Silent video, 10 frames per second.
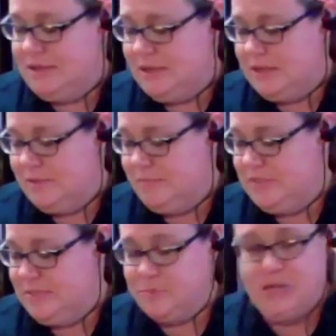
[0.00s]

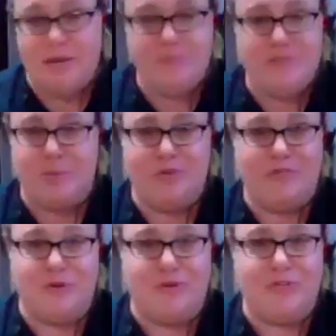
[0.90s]
And sometimes I
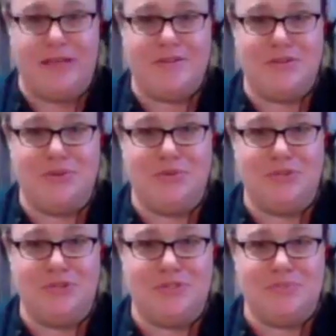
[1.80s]
prefer that too.
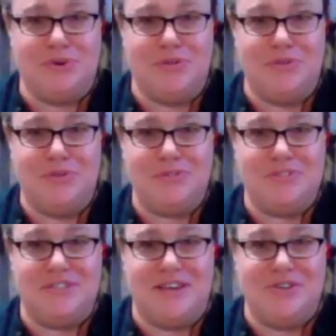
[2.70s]
It's just one of those
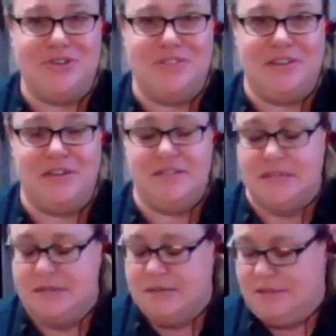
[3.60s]
nostalgia things,
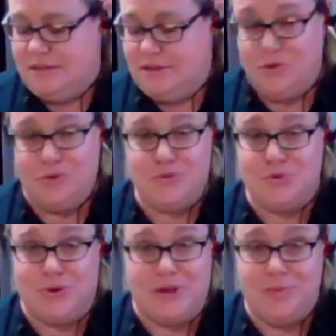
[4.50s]
and it goes
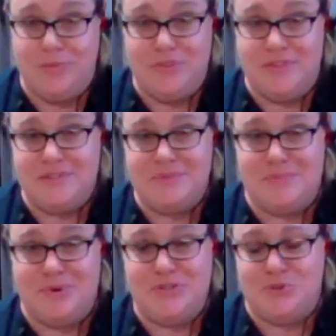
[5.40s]
great with this
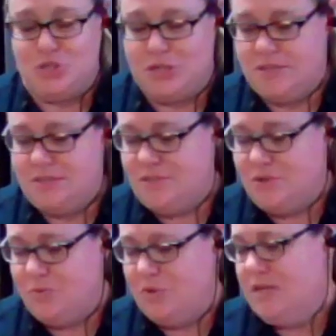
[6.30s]
pretzel chicken.
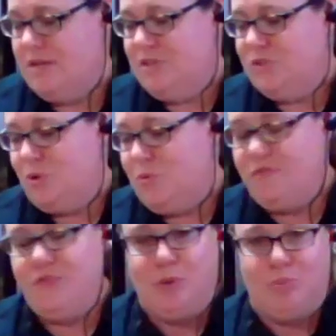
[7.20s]
So
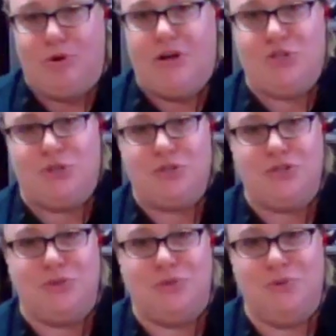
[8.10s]
don't feel pressured
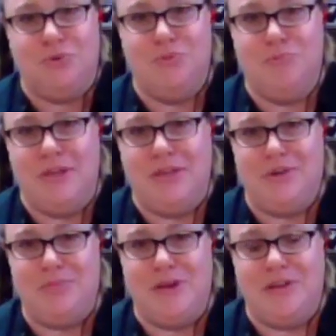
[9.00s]
to make
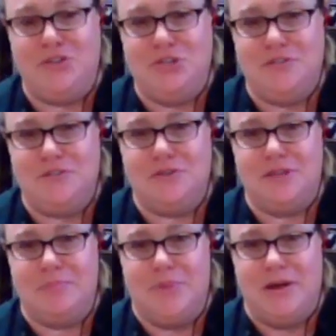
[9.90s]
your mac and cheese look
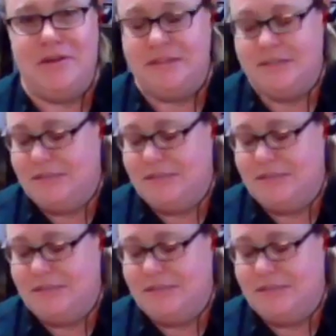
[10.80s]
like mine.